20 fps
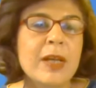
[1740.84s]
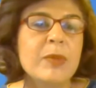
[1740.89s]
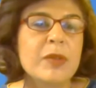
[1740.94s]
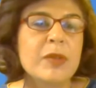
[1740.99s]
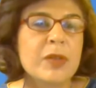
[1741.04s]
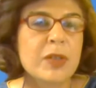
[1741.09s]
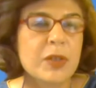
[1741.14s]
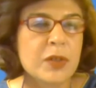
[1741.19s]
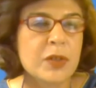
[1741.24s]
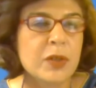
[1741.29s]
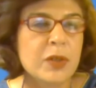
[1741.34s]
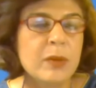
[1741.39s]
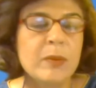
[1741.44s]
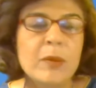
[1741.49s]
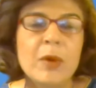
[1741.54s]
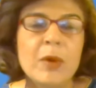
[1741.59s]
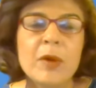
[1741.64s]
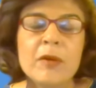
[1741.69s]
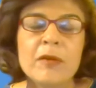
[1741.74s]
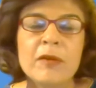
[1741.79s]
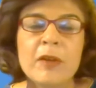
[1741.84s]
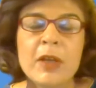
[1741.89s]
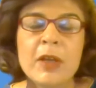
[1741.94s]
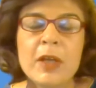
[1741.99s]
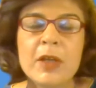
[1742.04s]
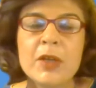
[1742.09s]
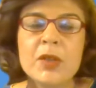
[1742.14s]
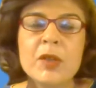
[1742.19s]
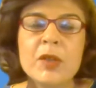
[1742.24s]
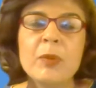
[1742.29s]
a system of
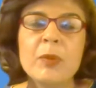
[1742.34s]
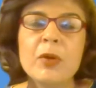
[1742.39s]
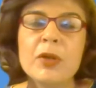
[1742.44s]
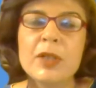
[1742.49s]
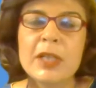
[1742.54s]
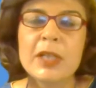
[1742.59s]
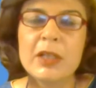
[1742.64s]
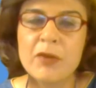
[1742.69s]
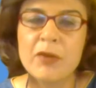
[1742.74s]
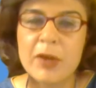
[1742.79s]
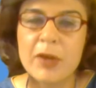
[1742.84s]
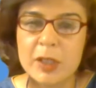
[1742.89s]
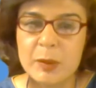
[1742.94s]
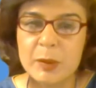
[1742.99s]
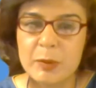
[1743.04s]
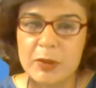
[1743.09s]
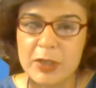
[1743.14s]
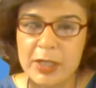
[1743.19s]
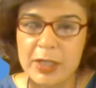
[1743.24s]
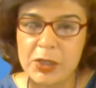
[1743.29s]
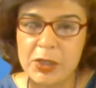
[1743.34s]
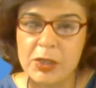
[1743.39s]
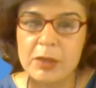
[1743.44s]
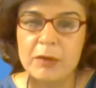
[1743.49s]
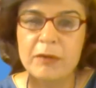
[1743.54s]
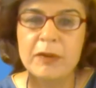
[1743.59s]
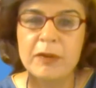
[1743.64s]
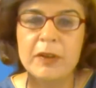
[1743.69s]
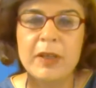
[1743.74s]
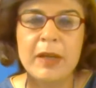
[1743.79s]
supporting transportation
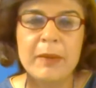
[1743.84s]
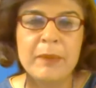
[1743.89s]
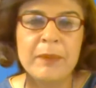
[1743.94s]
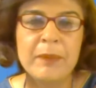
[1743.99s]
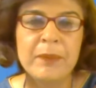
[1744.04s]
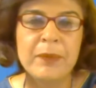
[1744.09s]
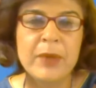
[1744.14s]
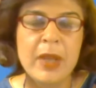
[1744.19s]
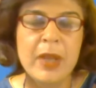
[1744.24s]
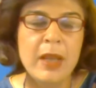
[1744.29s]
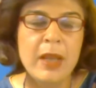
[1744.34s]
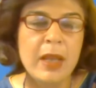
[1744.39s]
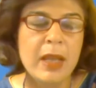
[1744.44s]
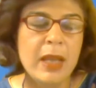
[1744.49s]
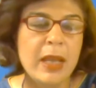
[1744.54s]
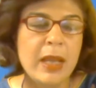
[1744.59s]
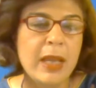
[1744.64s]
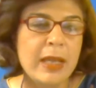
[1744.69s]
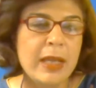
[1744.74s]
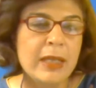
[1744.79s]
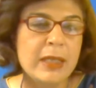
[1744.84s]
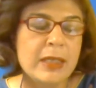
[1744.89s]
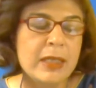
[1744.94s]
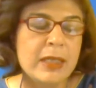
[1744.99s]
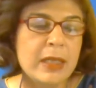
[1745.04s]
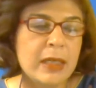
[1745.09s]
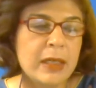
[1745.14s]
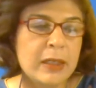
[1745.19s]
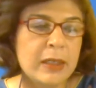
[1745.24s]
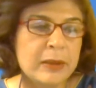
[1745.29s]
for them. And
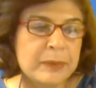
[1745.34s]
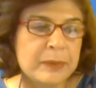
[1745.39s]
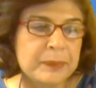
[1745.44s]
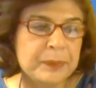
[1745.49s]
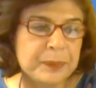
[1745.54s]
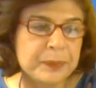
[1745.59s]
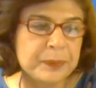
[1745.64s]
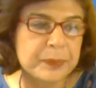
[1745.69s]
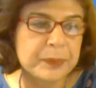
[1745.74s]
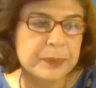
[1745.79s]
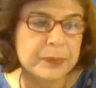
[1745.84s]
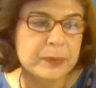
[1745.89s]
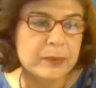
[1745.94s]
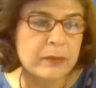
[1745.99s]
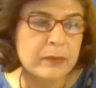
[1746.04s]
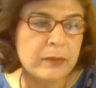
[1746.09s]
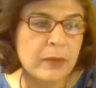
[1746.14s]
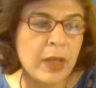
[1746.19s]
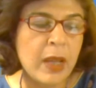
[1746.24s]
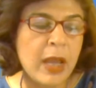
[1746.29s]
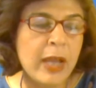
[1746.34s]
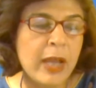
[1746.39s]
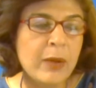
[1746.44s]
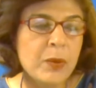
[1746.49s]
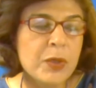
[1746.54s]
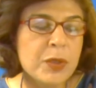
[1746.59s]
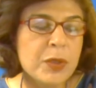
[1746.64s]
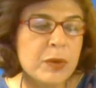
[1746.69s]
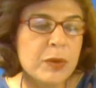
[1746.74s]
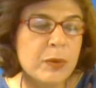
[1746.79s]
I
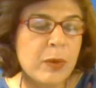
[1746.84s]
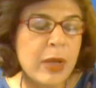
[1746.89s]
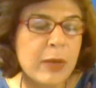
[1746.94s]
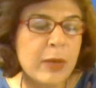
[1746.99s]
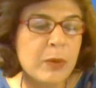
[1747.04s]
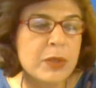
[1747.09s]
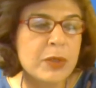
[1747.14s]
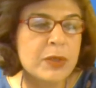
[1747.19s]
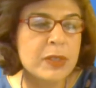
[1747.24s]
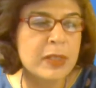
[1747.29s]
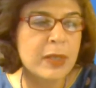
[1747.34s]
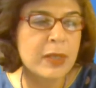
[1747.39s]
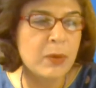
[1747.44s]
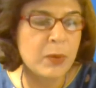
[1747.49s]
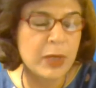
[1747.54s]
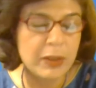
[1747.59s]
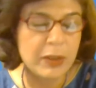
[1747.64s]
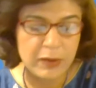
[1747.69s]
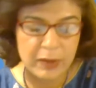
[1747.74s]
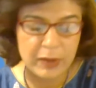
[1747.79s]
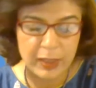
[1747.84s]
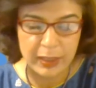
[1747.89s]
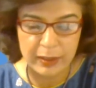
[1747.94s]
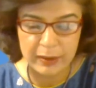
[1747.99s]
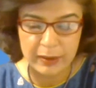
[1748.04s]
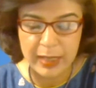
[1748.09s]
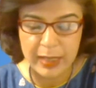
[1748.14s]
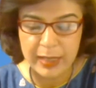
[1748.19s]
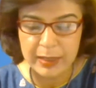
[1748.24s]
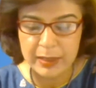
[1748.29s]
want to say one
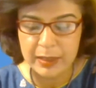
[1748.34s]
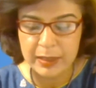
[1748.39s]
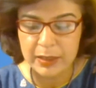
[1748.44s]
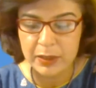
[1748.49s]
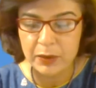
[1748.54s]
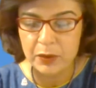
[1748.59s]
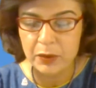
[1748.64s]
thing that,